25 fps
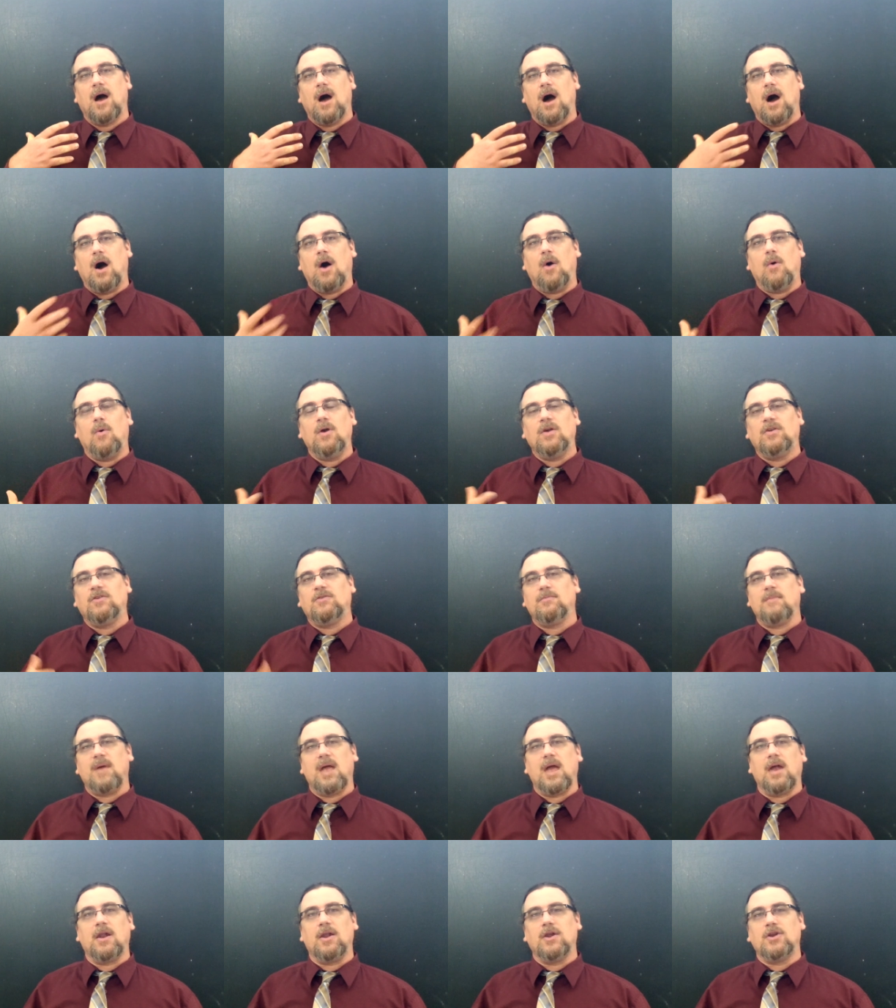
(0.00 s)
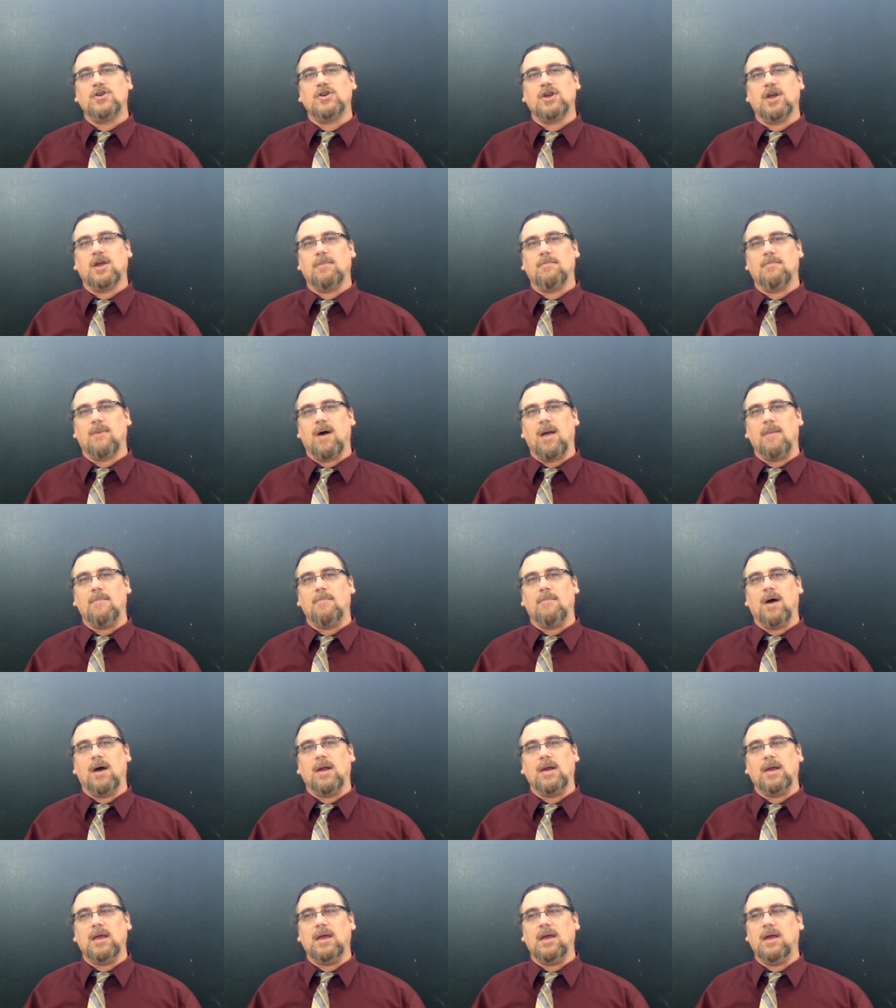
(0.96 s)
always managing my
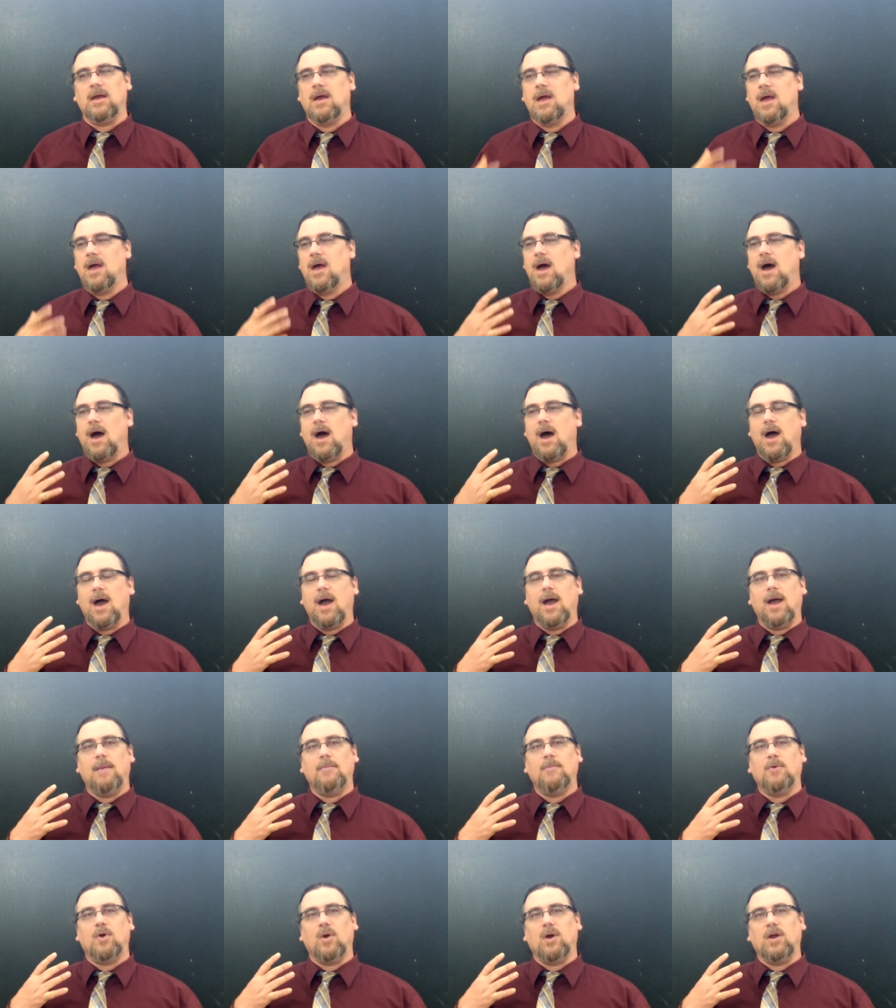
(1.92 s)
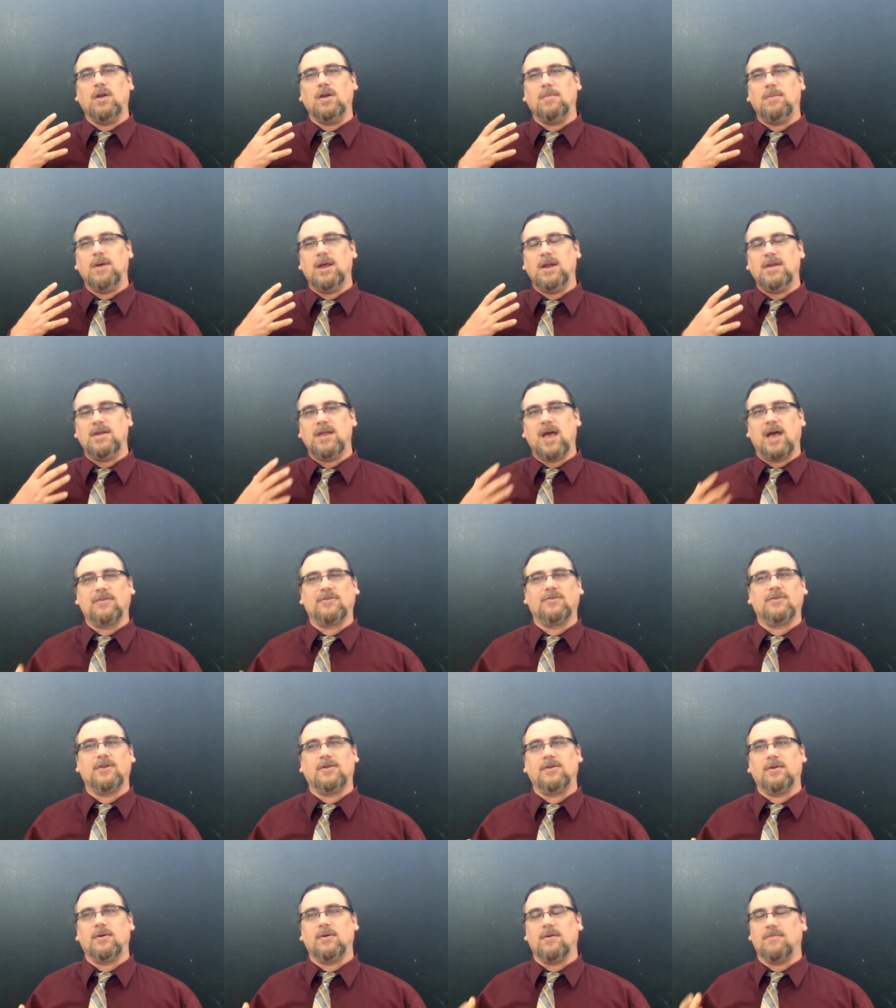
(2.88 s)
money, I'm going to be
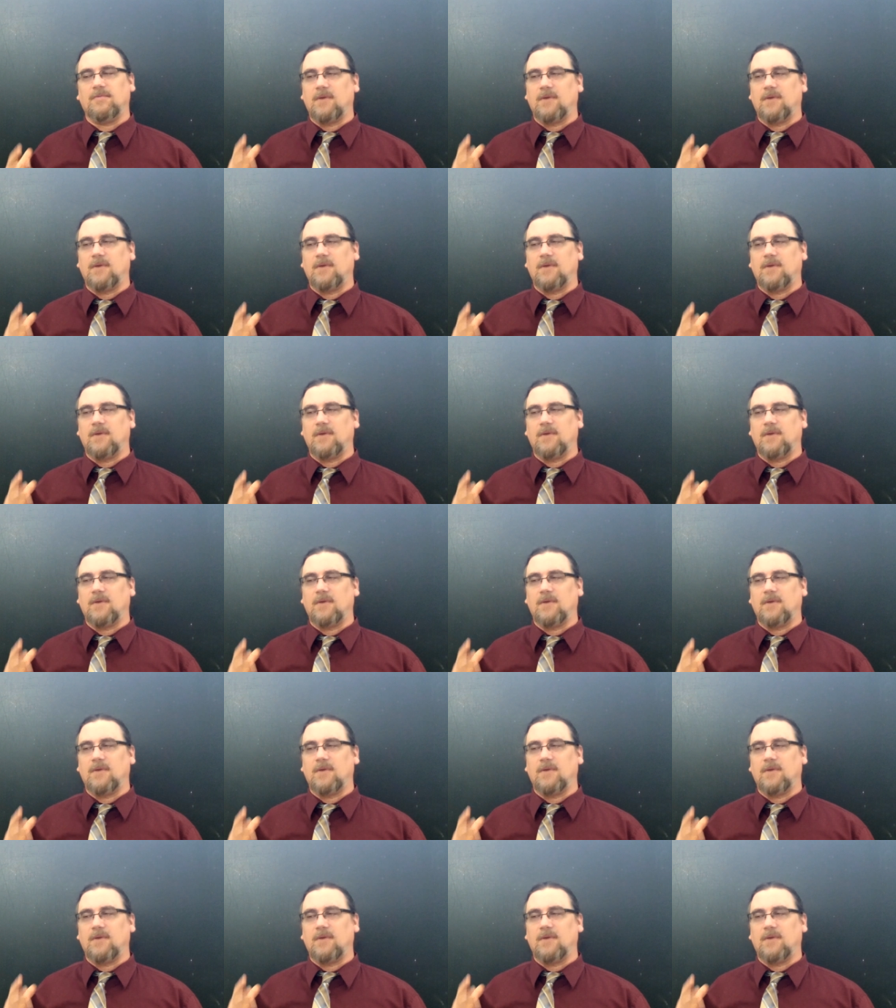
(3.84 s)
destitute.